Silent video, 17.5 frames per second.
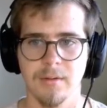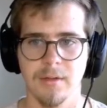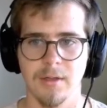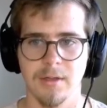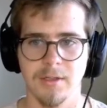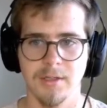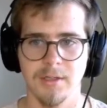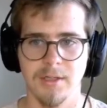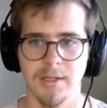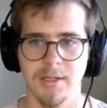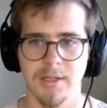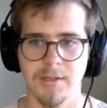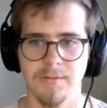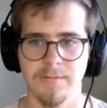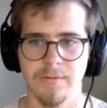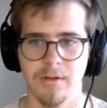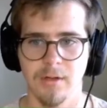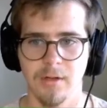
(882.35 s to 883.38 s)
Just take this
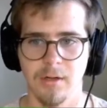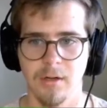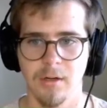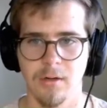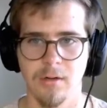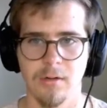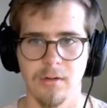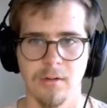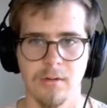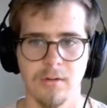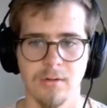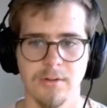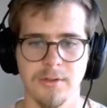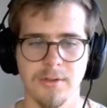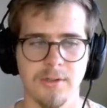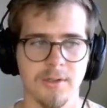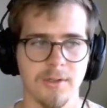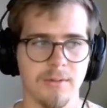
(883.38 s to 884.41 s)
for the
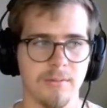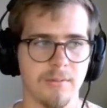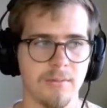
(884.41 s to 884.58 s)
lols.